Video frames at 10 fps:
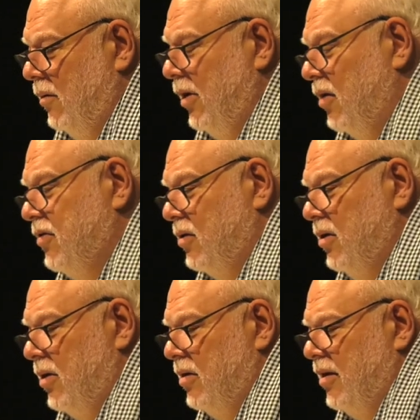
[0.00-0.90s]
We also
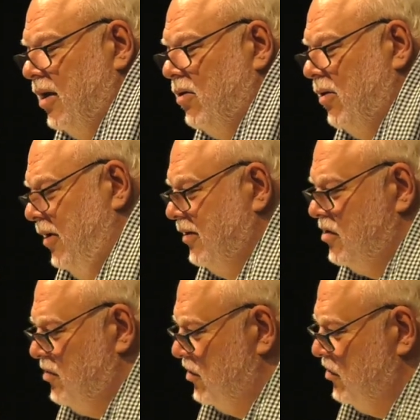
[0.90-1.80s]
learned that according
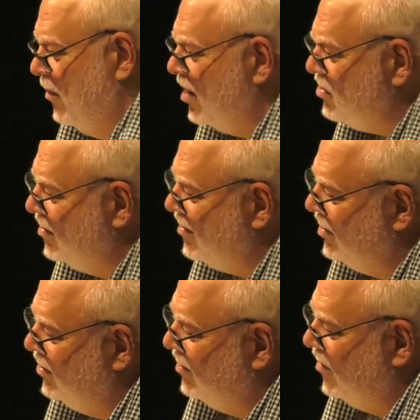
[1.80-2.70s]
to George
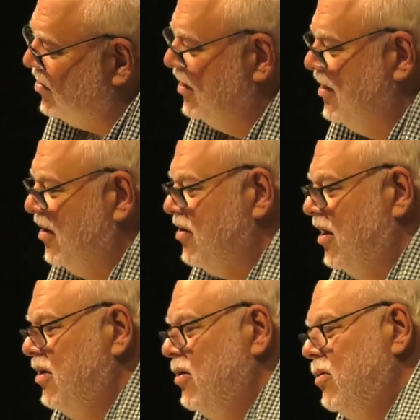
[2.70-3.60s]
Washington University, there's
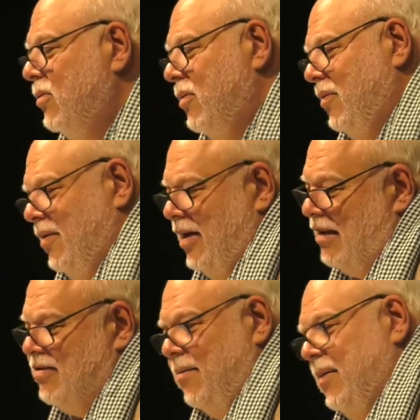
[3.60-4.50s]
a new
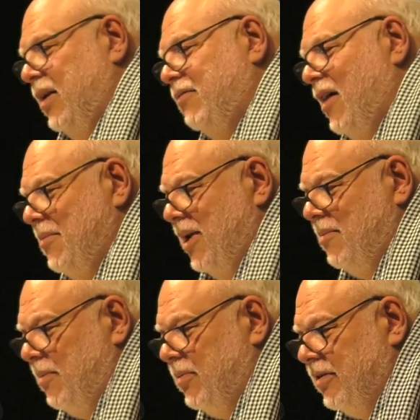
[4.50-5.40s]
estimate of how many
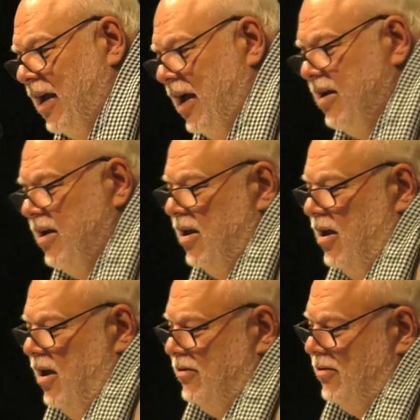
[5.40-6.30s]
people died,
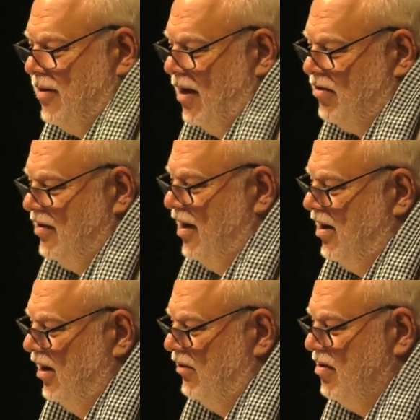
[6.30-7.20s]

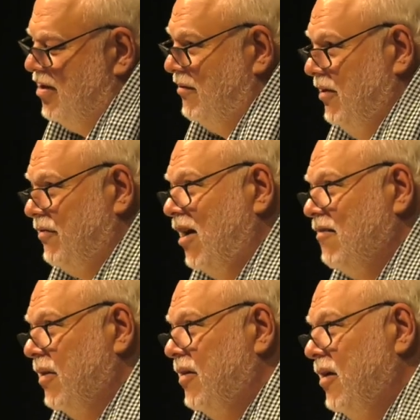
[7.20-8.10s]

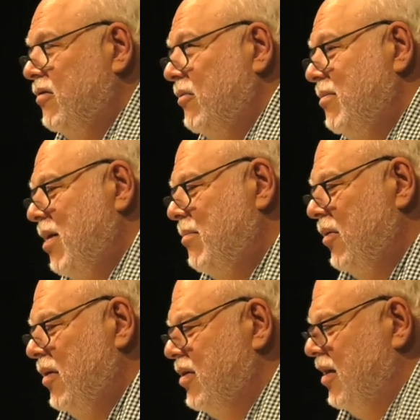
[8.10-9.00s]
2,975. The thing to
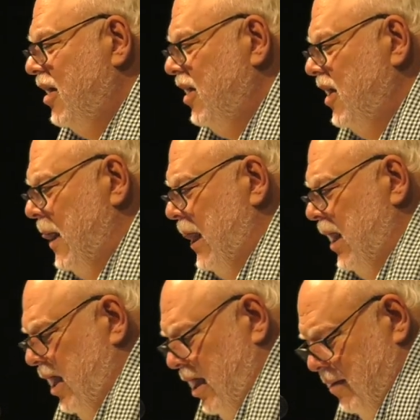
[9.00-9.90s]
remember is that
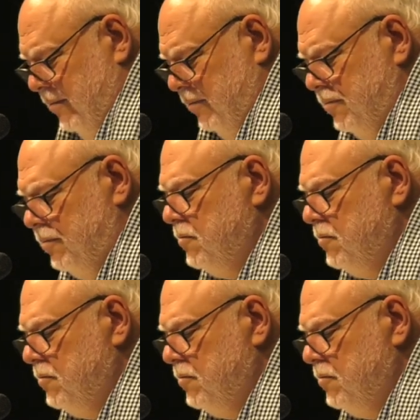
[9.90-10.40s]
um,